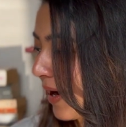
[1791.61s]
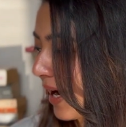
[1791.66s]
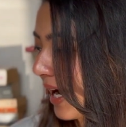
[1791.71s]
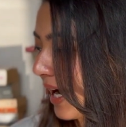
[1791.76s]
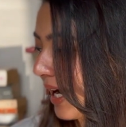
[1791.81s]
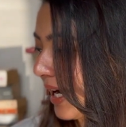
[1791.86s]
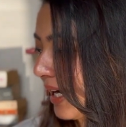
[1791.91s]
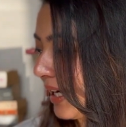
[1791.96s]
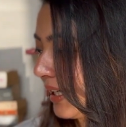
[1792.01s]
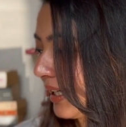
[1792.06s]

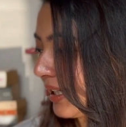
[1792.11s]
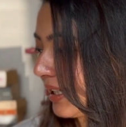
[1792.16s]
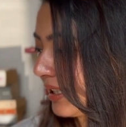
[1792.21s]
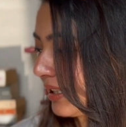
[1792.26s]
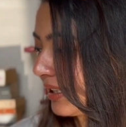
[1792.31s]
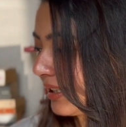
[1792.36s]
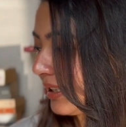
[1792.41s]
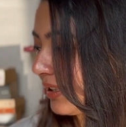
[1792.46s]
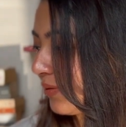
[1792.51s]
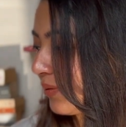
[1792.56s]
and
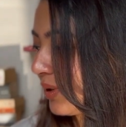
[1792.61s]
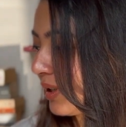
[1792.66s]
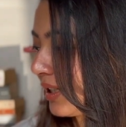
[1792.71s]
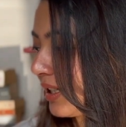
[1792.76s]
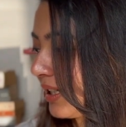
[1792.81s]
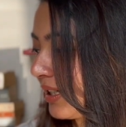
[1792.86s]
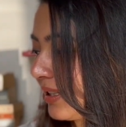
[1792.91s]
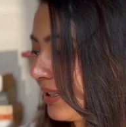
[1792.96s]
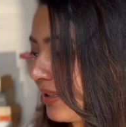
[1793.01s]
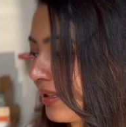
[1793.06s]
another
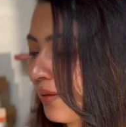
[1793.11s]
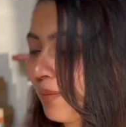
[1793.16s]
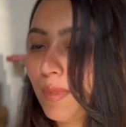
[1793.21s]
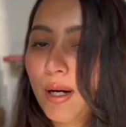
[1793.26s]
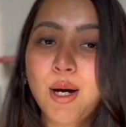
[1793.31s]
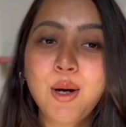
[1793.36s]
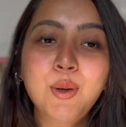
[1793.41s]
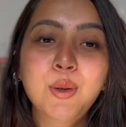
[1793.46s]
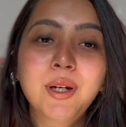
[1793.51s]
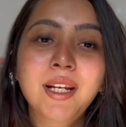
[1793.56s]
one is
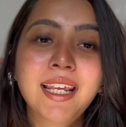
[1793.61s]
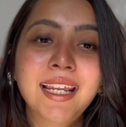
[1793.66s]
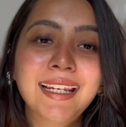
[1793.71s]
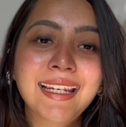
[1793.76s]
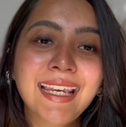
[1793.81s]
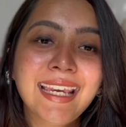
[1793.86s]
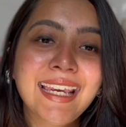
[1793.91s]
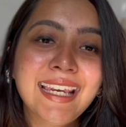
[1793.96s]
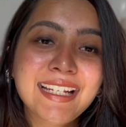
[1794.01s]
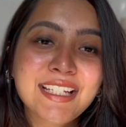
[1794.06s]
about an
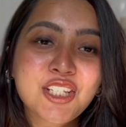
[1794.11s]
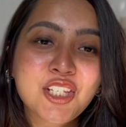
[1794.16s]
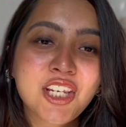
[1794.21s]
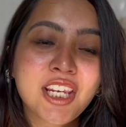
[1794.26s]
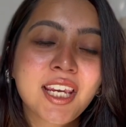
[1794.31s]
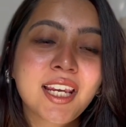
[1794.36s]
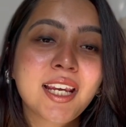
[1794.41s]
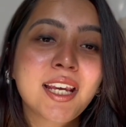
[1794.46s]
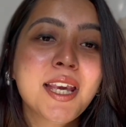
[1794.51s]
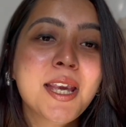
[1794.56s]

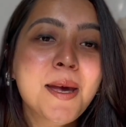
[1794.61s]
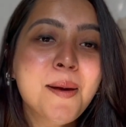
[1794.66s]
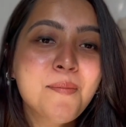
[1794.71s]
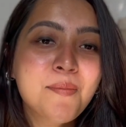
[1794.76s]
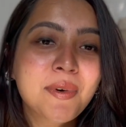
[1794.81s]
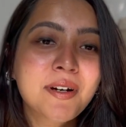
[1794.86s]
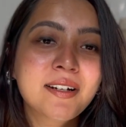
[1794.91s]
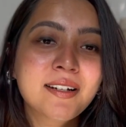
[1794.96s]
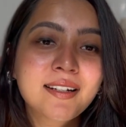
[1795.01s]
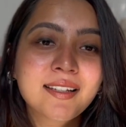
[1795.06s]
aging
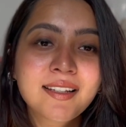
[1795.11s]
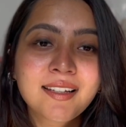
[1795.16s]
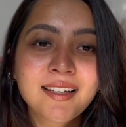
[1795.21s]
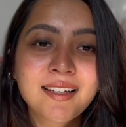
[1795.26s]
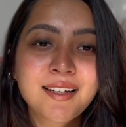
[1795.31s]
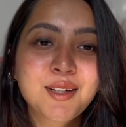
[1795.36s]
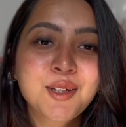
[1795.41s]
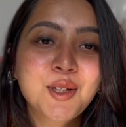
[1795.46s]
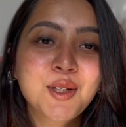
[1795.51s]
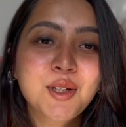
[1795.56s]

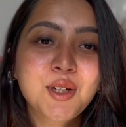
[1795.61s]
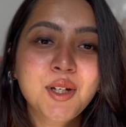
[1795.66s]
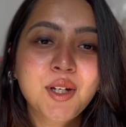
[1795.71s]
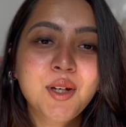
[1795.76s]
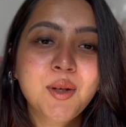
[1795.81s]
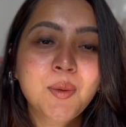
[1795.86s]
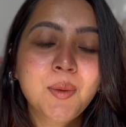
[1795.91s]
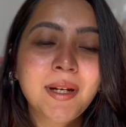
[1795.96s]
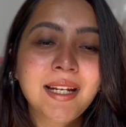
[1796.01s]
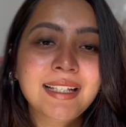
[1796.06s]
person
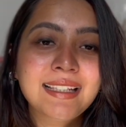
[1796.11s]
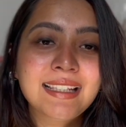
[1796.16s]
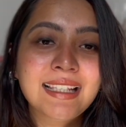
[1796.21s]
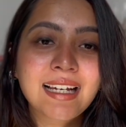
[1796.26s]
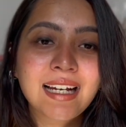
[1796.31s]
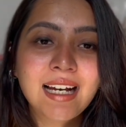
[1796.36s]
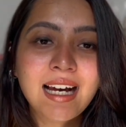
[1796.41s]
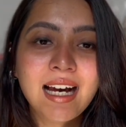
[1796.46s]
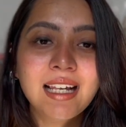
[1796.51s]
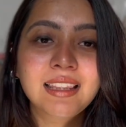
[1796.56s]
known as
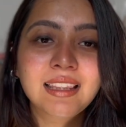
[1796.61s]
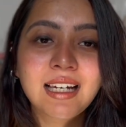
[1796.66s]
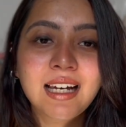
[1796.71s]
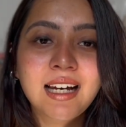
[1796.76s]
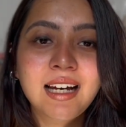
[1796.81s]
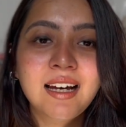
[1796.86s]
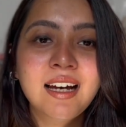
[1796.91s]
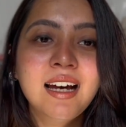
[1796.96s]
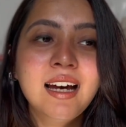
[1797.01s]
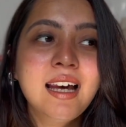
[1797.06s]

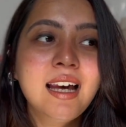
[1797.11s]
Nakata,